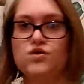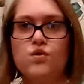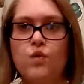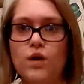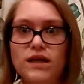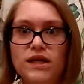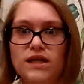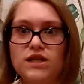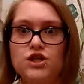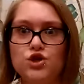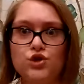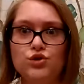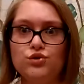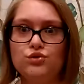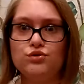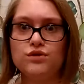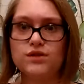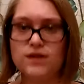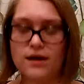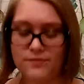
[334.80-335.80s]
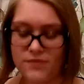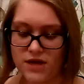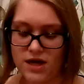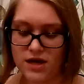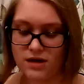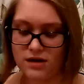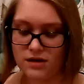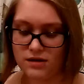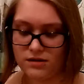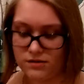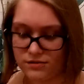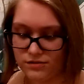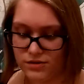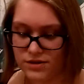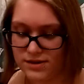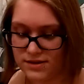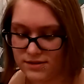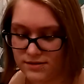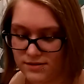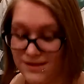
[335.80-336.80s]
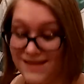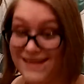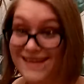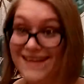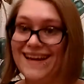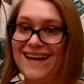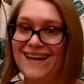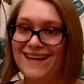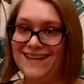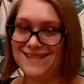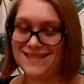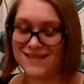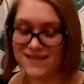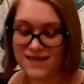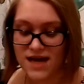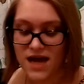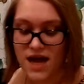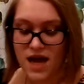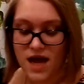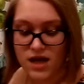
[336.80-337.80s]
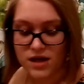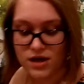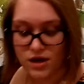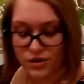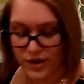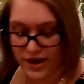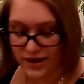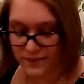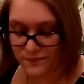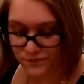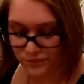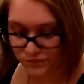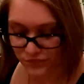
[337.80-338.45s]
22 something. It was nice. Okay,